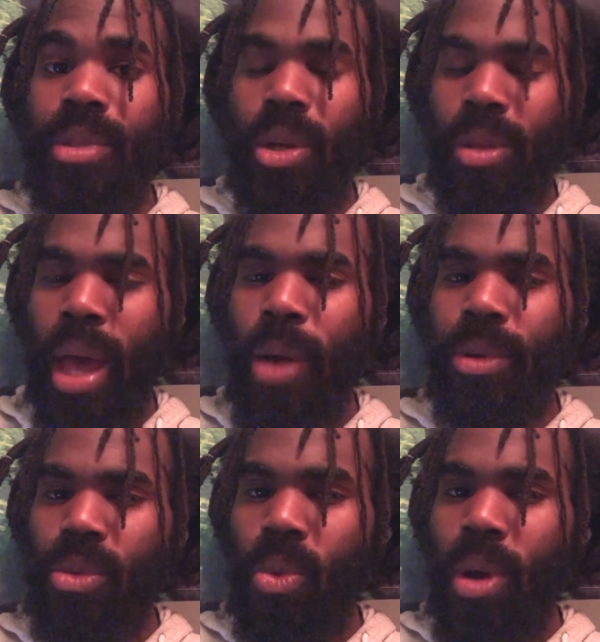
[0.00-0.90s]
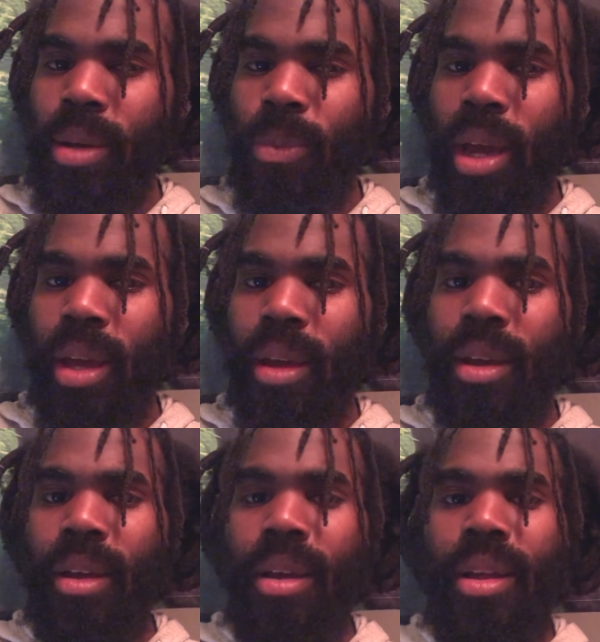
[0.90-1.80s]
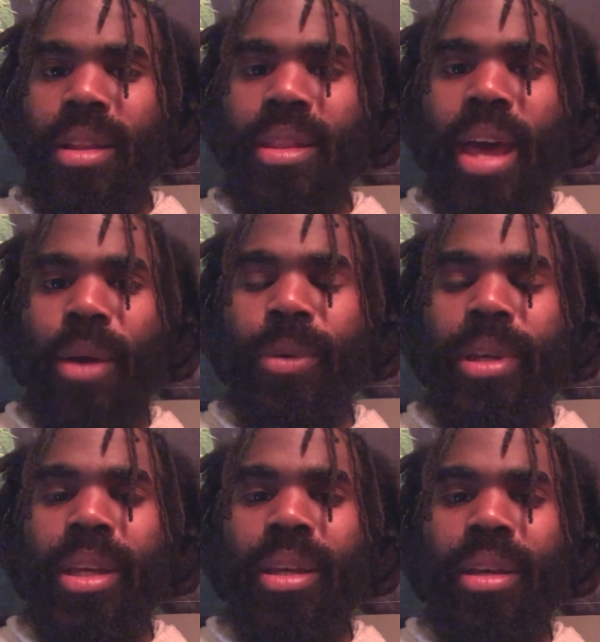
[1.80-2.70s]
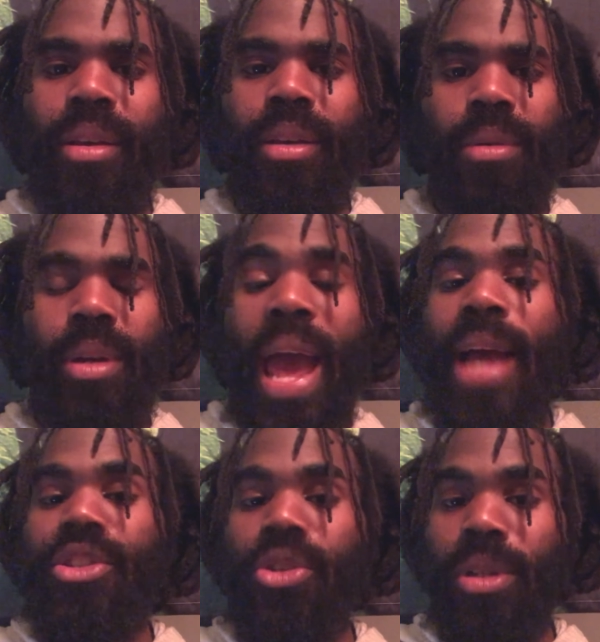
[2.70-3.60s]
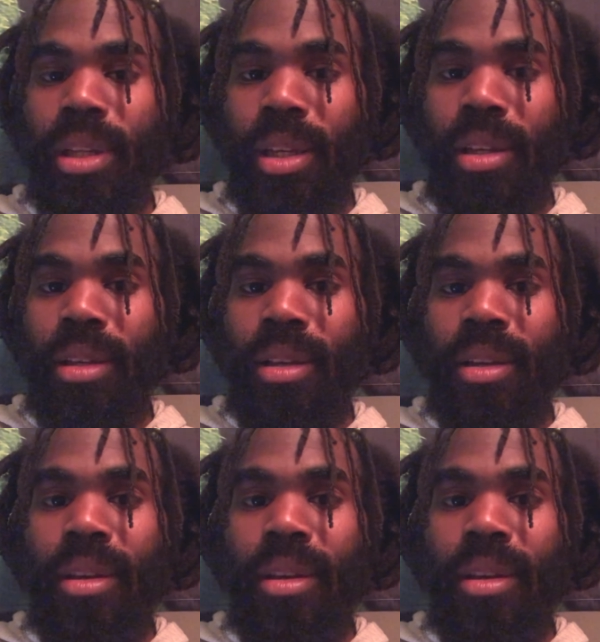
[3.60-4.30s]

So that was one way that we naturally